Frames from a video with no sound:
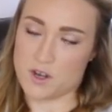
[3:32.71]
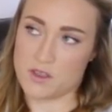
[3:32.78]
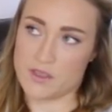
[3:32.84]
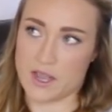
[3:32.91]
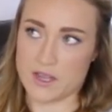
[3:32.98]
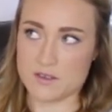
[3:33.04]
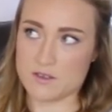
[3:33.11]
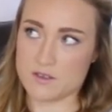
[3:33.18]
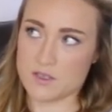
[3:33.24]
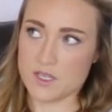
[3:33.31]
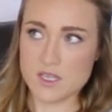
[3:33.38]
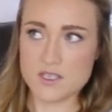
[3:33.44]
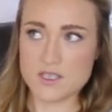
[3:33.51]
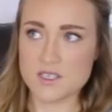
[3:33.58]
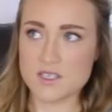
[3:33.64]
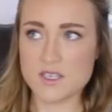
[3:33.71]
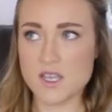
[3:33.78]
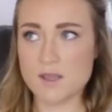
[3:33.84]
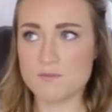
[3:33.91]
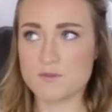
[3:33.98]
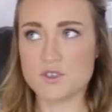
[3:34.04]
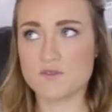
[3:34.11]
And that
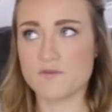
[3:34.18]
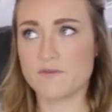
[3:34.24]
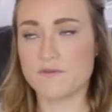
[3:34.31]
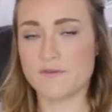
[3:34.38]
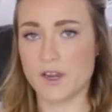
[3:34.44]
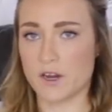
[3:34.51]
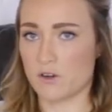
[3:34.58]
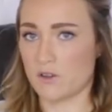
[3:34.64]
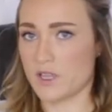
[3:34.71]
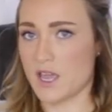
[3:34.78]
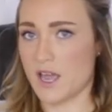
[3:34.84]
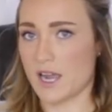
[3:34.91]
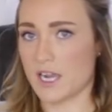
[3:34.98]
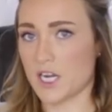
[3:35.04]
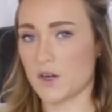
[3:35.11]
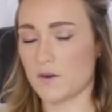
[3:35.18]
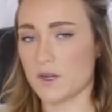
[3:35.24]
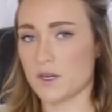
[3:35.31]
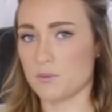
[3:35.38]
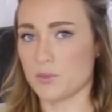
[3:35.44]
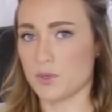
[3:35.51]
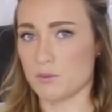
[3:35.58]
seems fairly
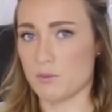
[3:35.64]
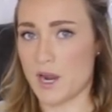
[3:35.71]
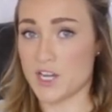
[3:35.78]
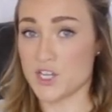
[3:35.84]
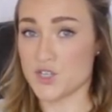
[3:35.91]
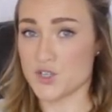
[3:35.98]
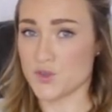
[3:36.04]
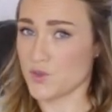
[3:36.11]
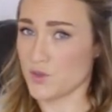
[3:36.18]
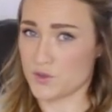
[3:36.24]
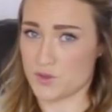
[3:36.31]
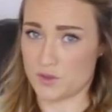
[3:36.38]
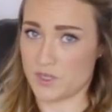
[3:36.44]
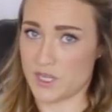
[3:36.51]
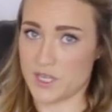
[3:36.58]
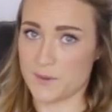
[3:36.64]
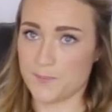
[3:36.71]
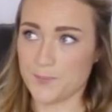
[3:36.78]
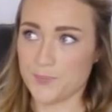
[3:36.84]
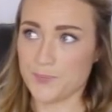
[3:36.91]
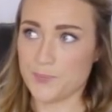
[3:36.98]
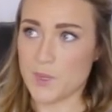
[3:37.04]
accurate, but mind you, those are like